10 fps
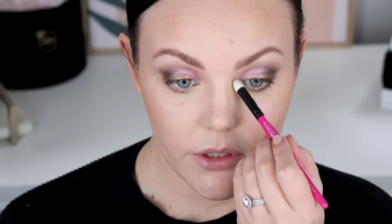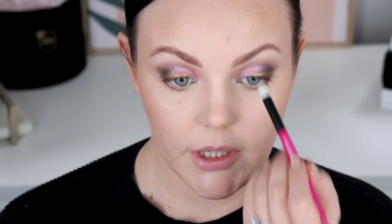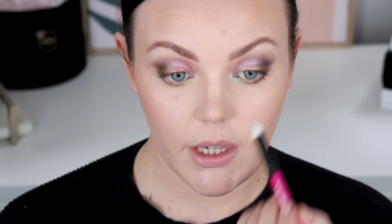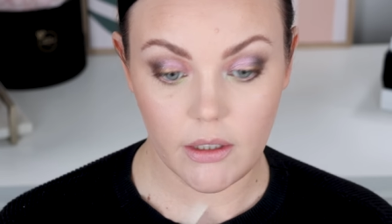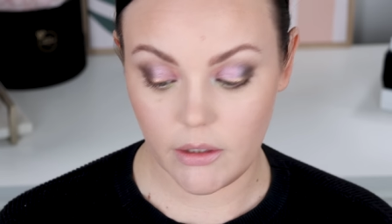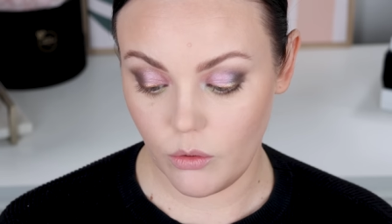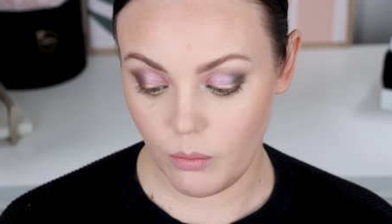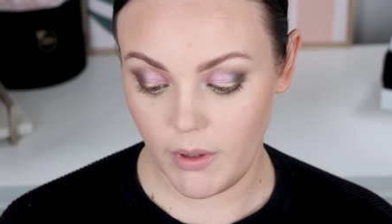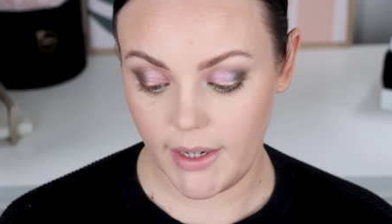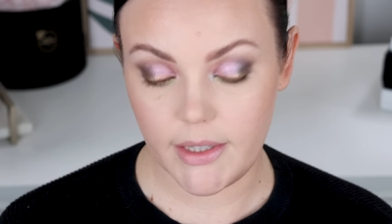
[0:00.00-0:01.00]
just to add a little
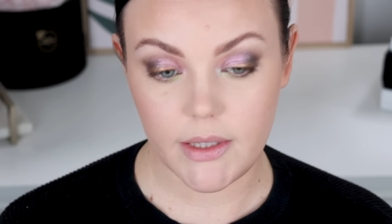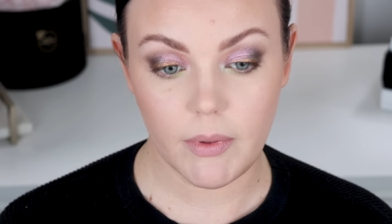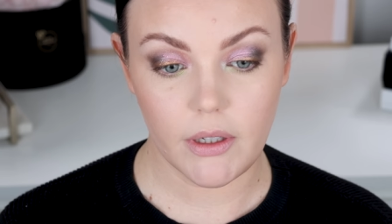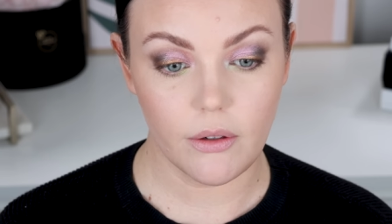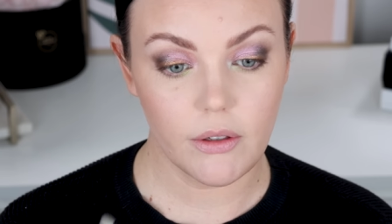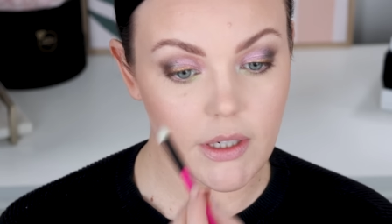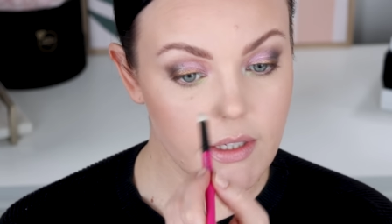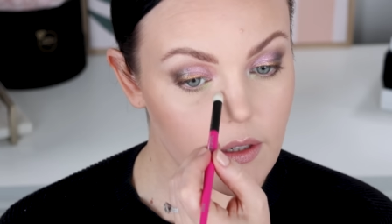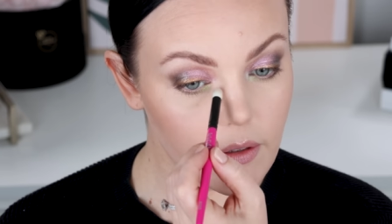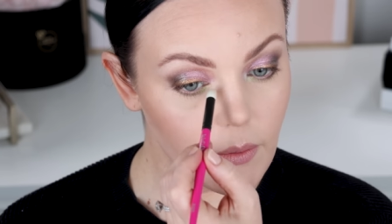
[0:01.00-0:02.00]
brightness, but I don't
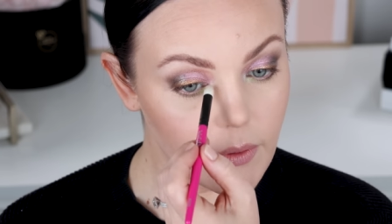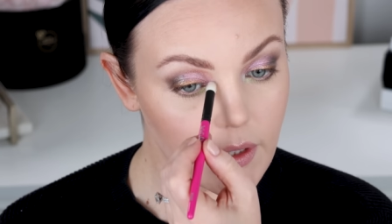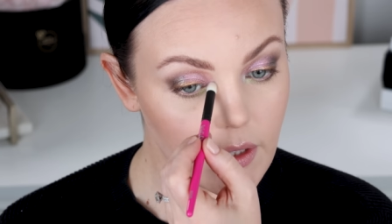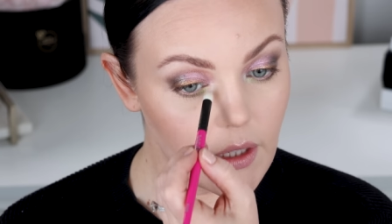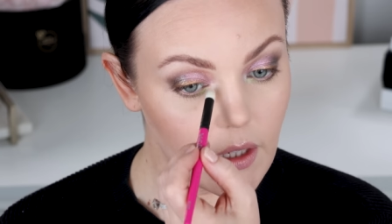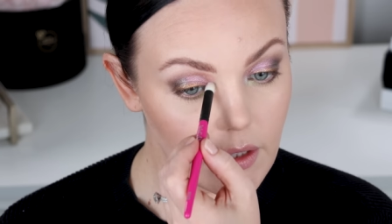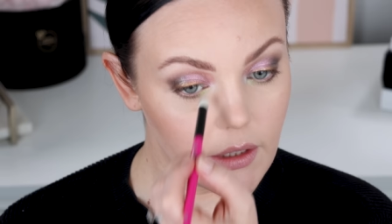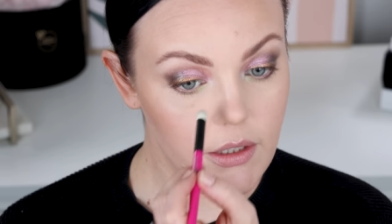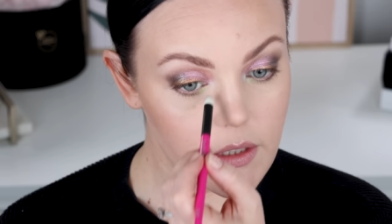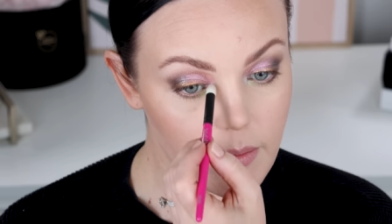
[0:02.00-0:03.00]
necessarily want the
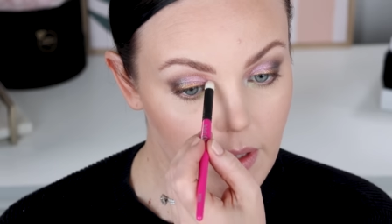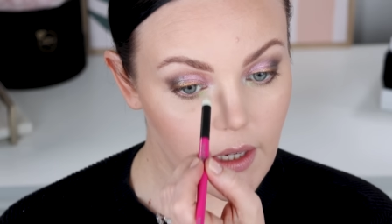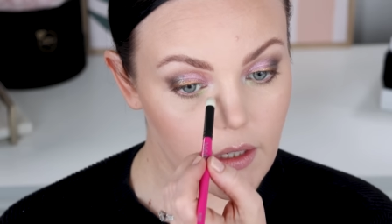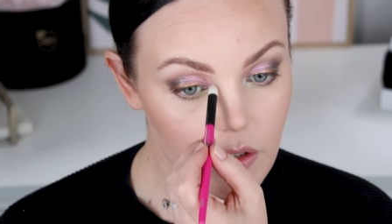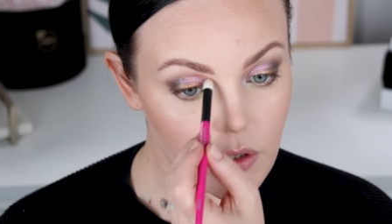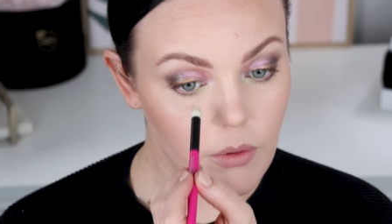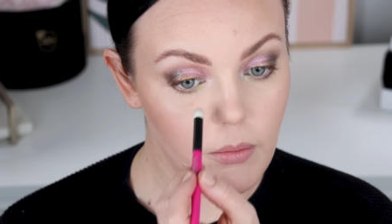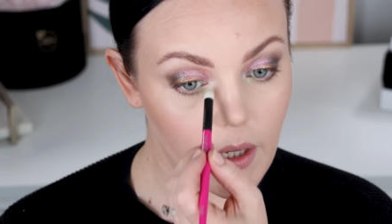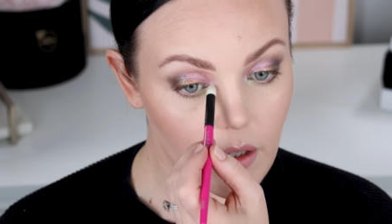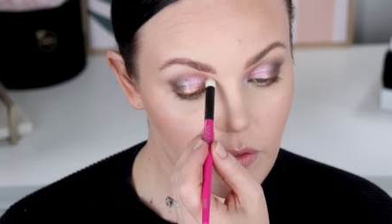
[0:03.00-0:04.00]
color to be like too
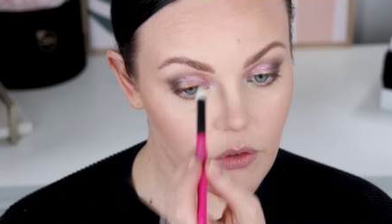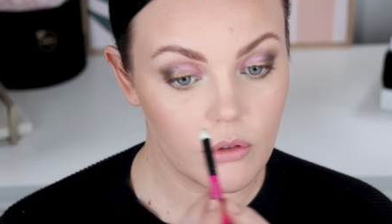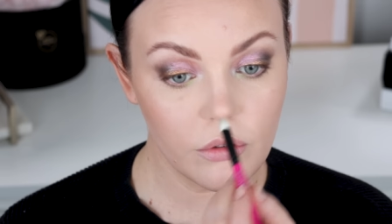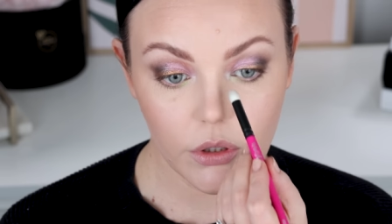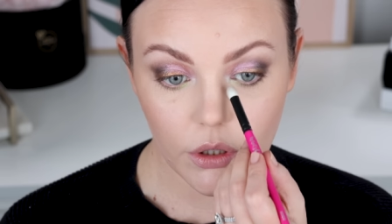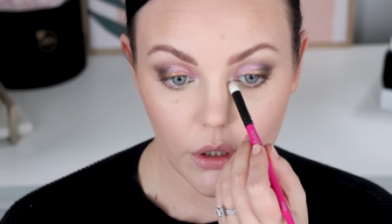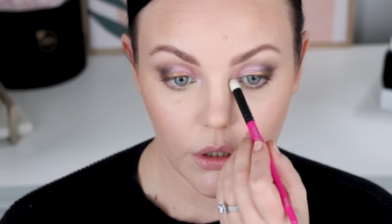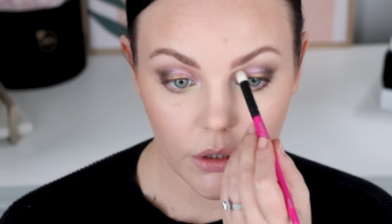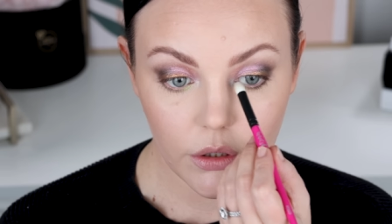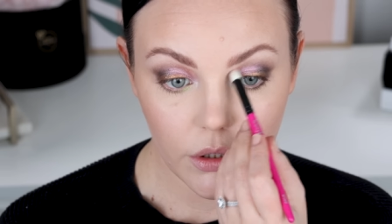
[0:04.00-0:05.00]
impactful.
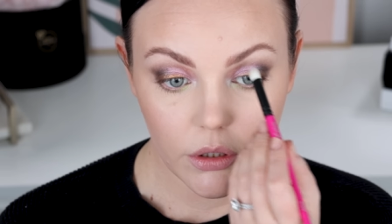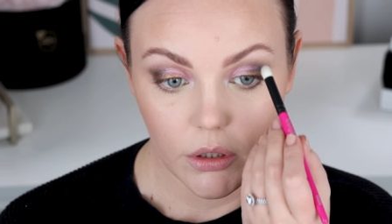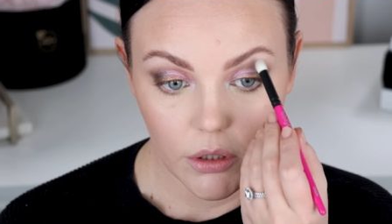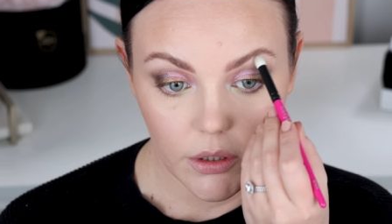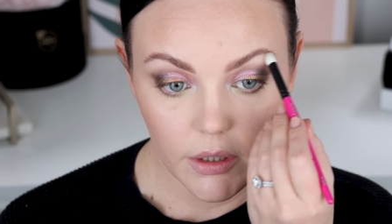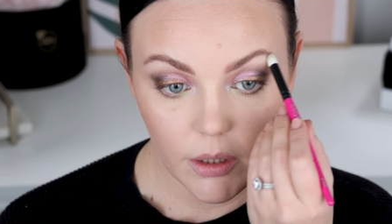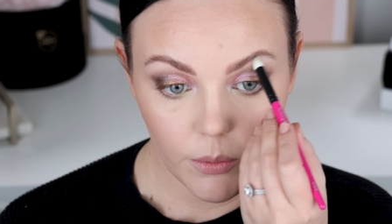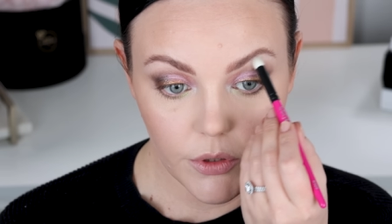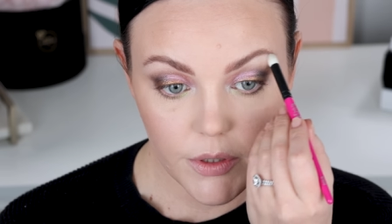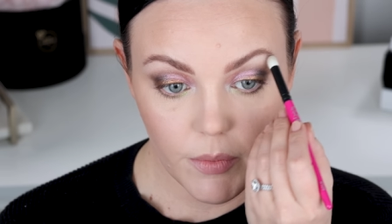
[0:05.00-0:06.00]
And I
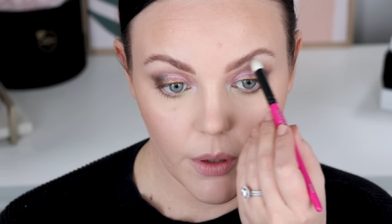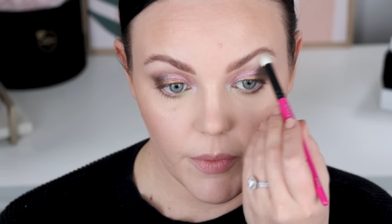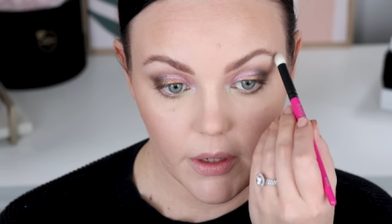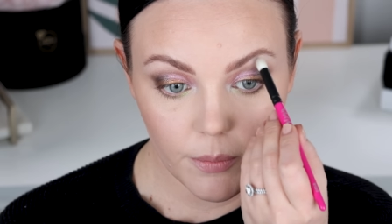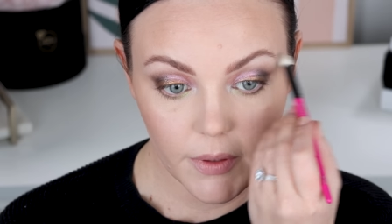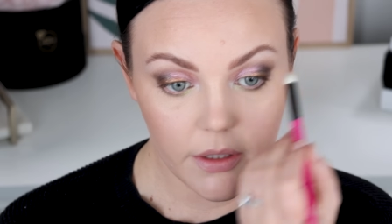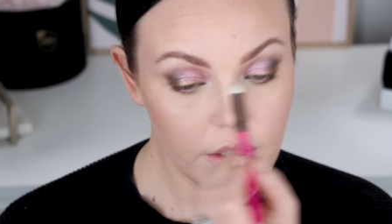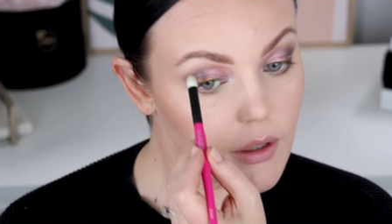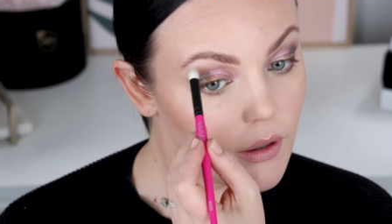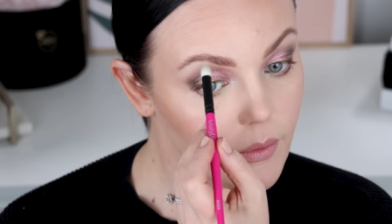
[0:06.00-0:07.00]
will just pop that up here
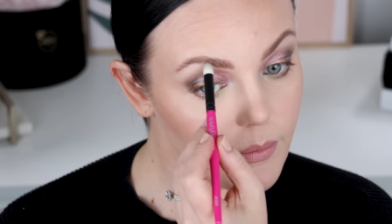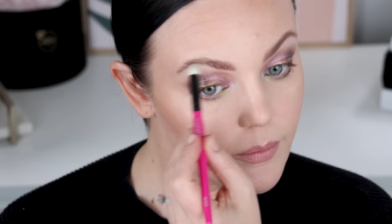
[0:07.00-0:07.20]
too.